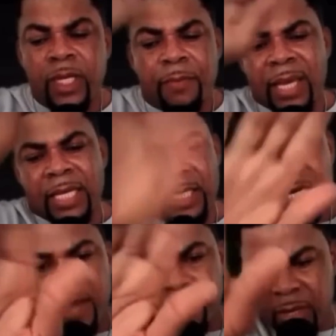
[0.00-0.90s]
men share
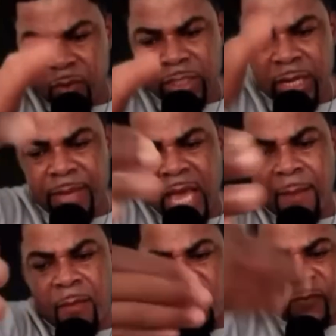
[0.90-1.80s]
them you jebia
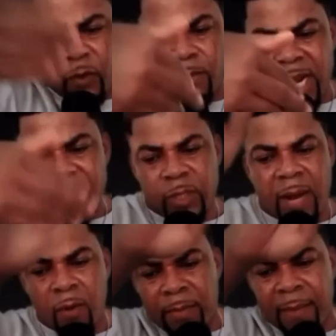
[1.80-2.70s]
mom from raso na
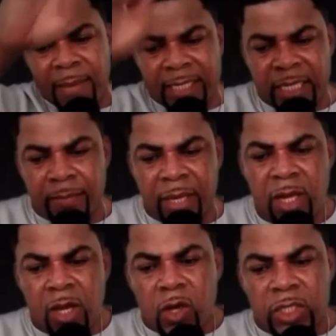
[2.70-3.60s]
momra mechire me
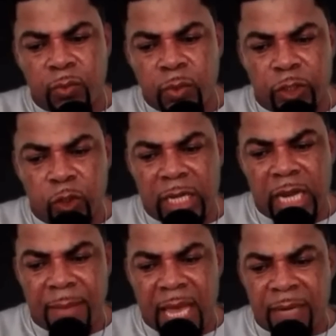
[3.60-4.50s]
or say we told
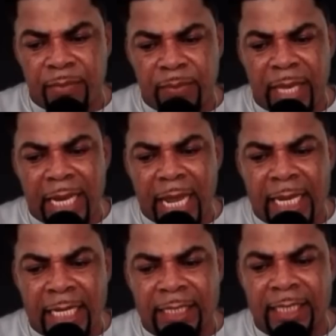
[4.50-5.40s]
them NPP and
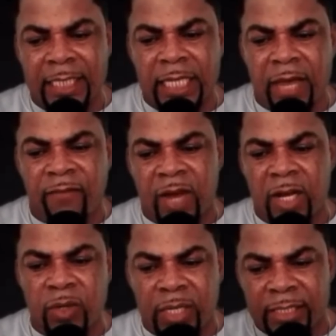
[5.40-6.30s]
NDC the
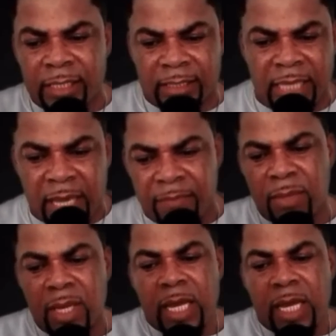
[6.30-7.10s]
value is the same.